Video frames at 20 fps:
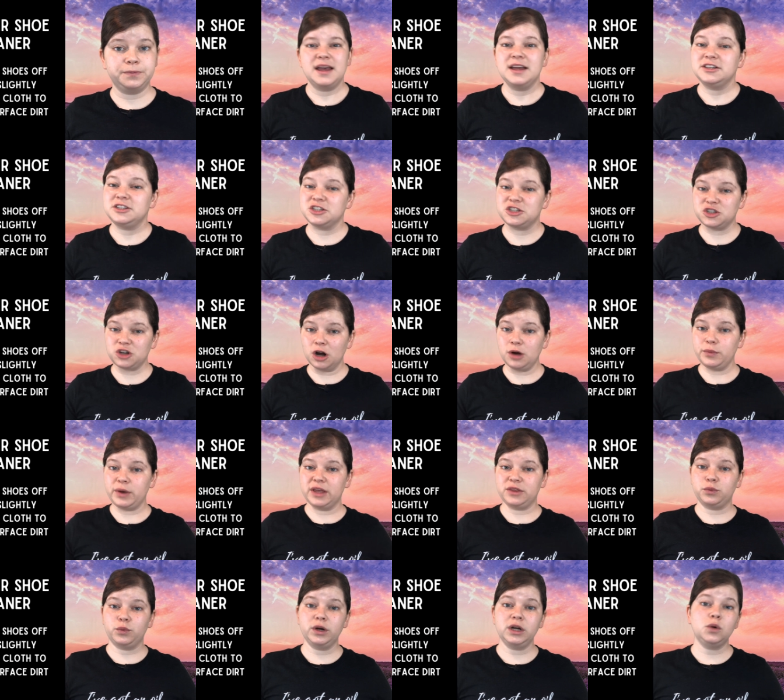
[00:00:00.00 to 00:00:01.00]
To start
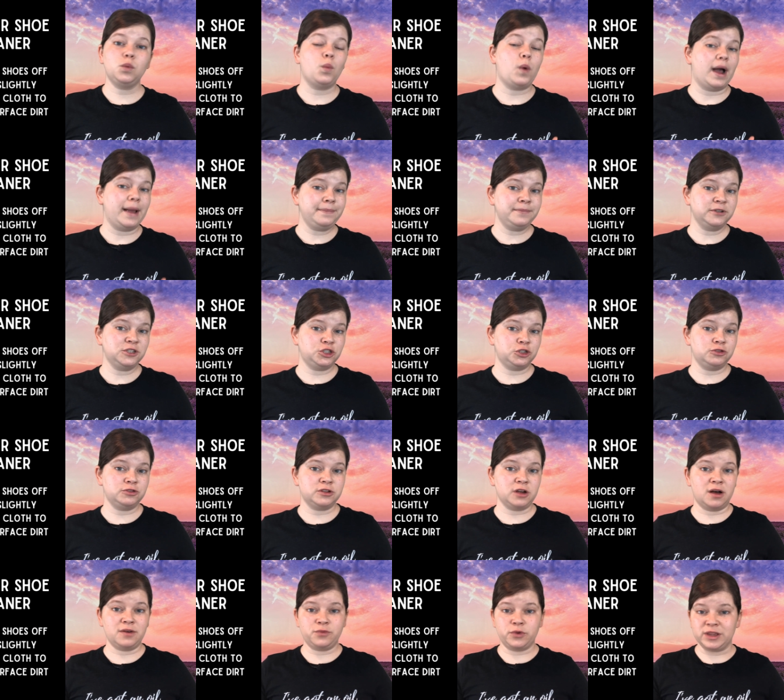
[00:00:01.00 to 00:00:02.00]
with, we're going to wipe the shoes
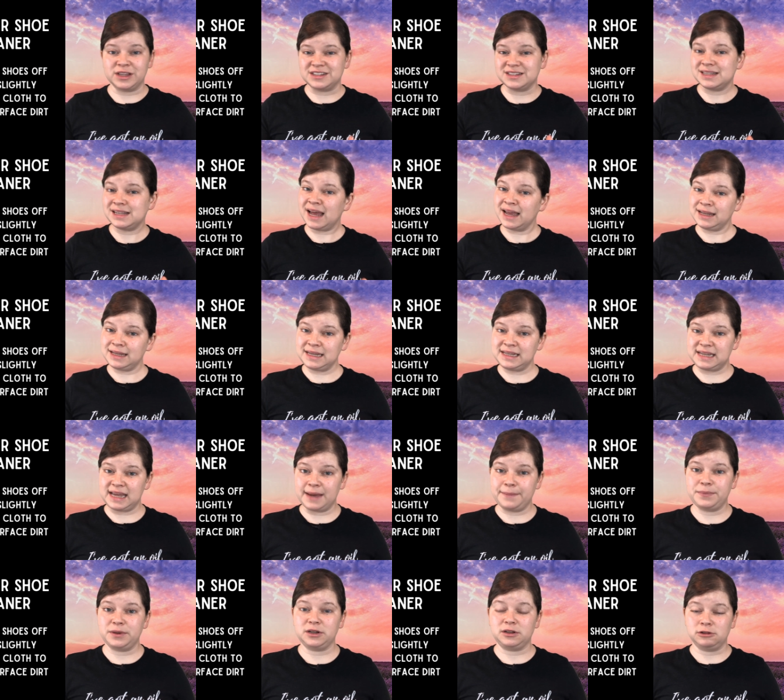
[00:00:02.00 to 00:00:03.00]
off with a slightly
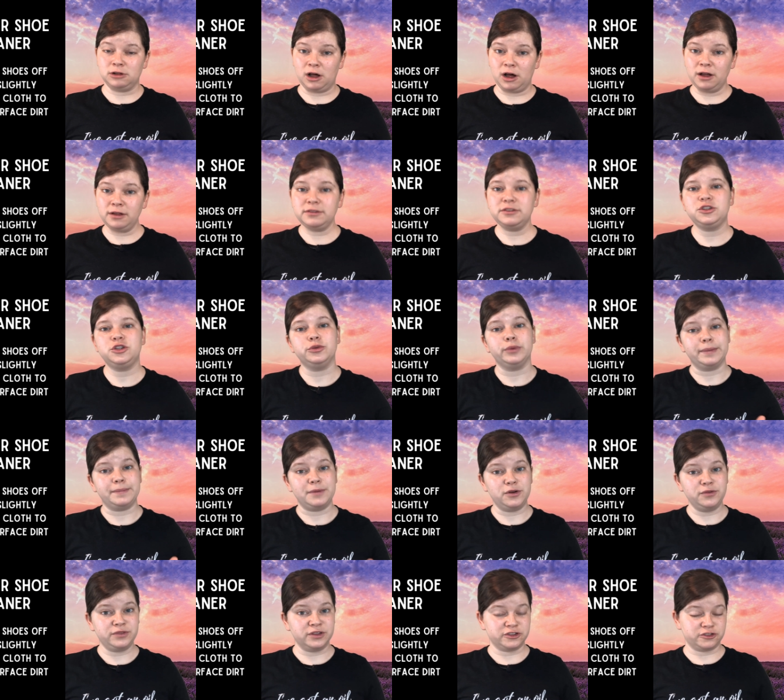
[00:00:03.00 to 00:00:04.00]
dampened cloth to
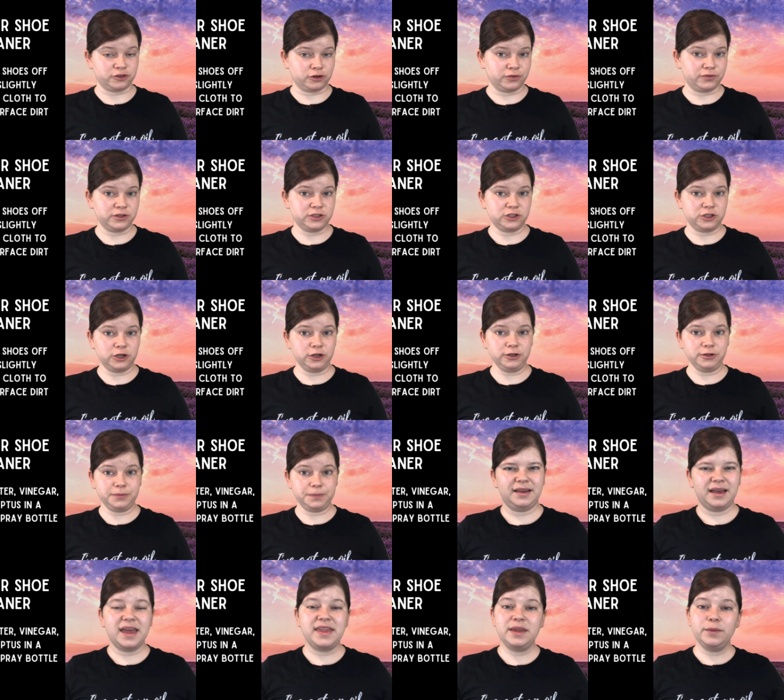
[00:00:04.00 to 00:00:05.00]
remove the surface dirt.
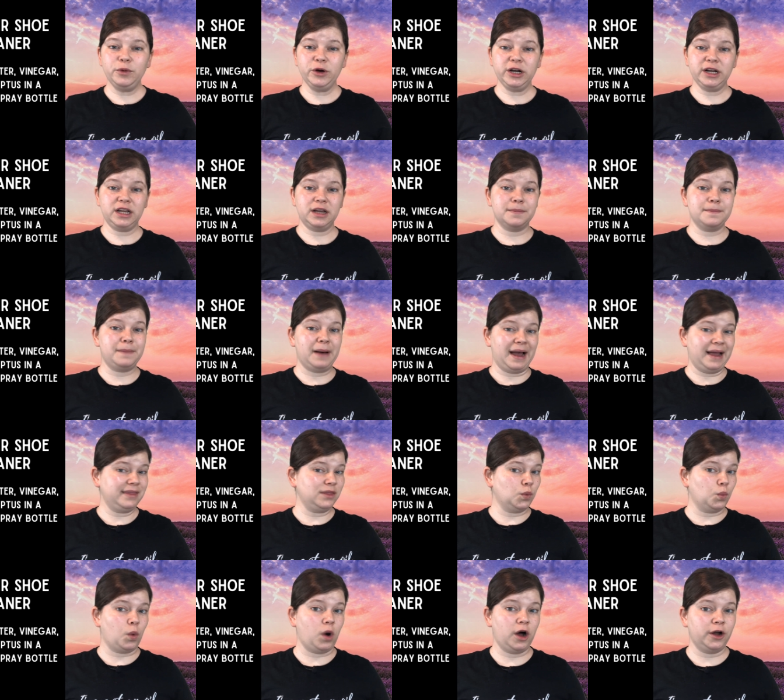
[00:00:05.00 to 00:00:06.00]
And then we're going to combine the
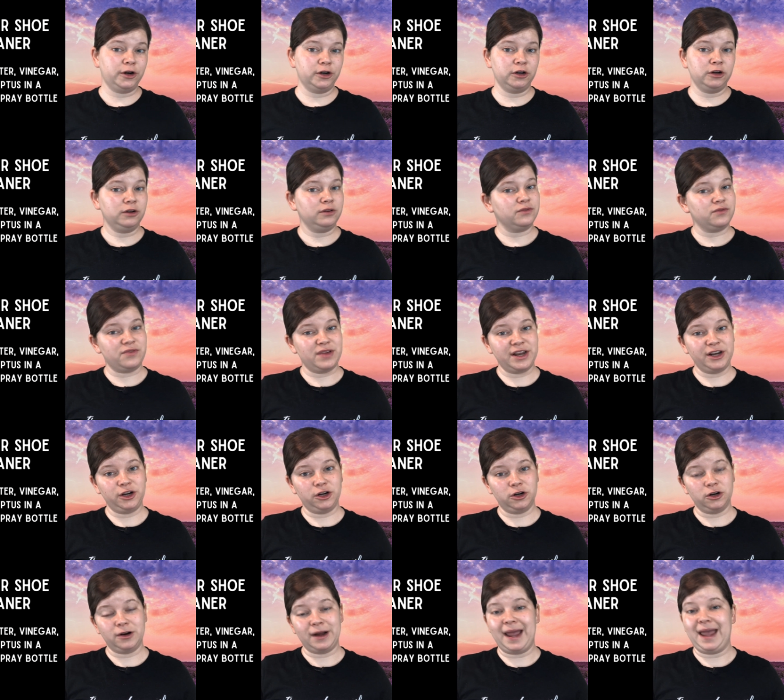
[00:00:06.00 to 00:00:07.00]
water,
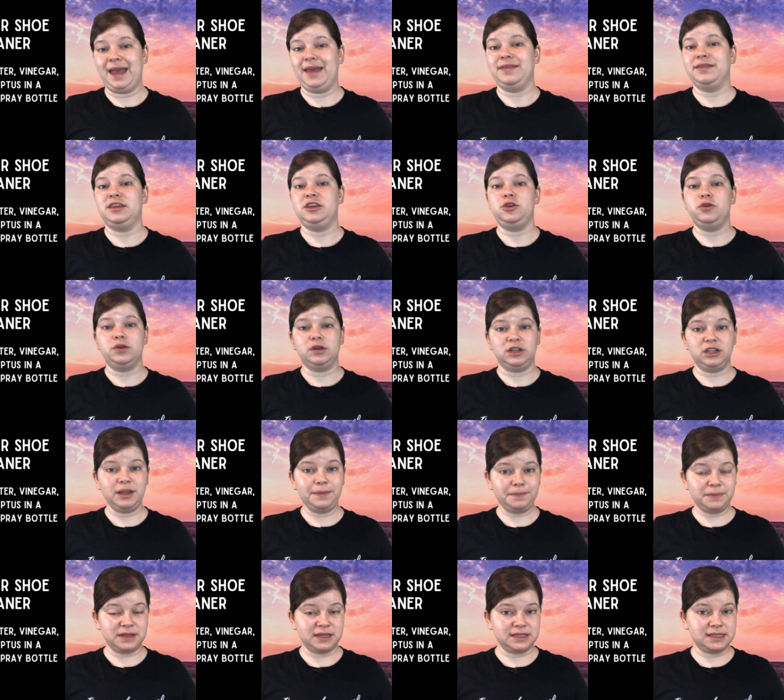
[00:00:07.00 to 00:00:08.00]
vinegar, and the
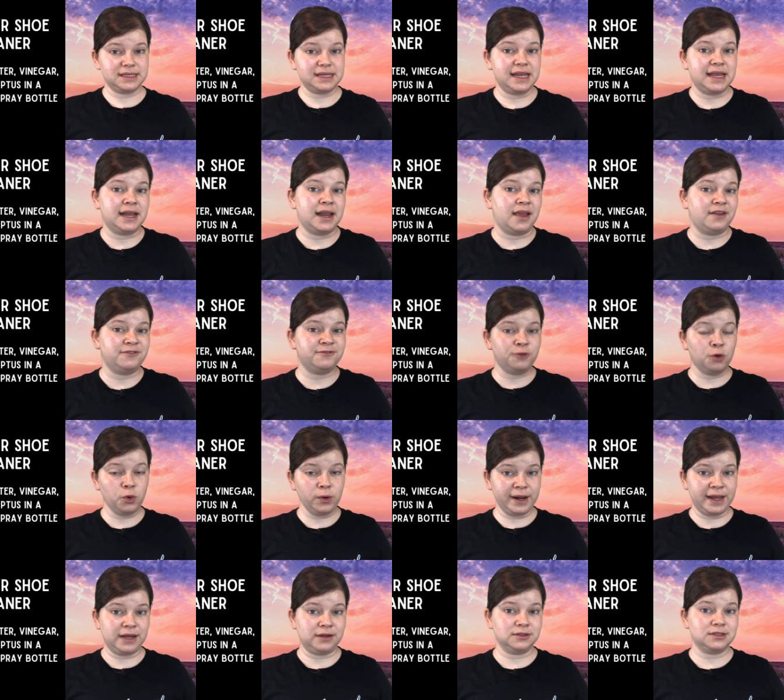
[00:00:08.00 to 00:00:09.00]
eucalyptus in a
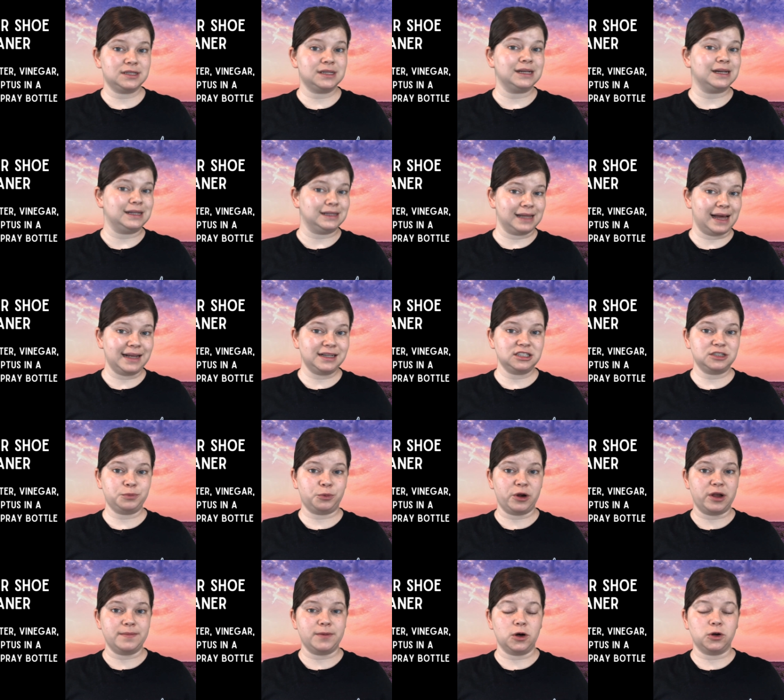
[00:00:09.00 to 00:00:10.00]
4-ounce glass
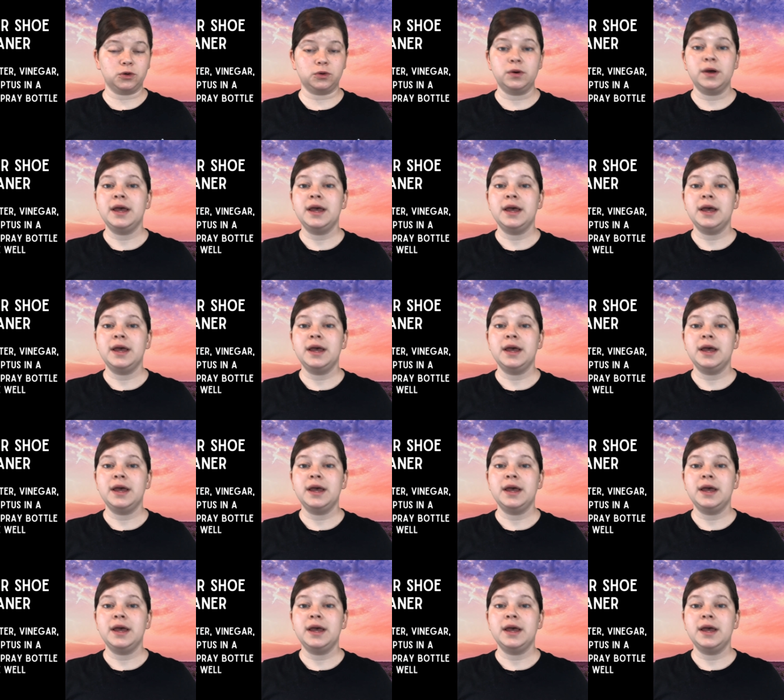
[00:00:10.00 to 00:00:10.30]
spray bottle